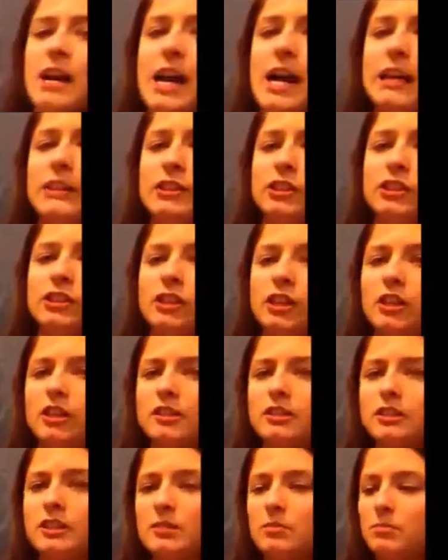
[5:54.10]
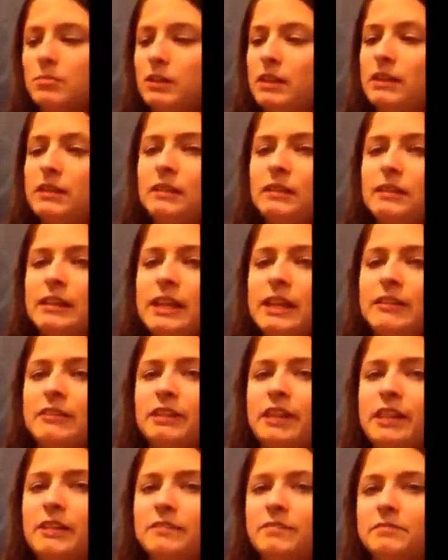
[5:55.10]
I just started simply
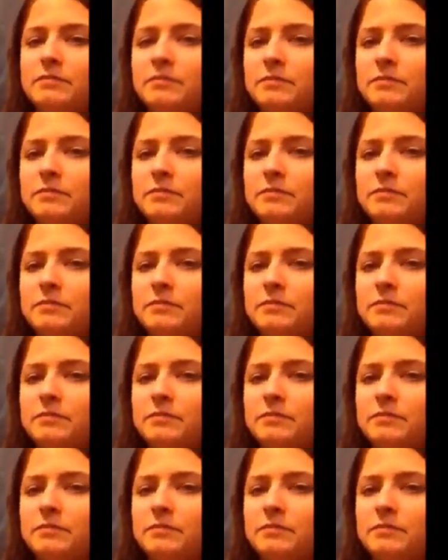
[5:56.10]
layering.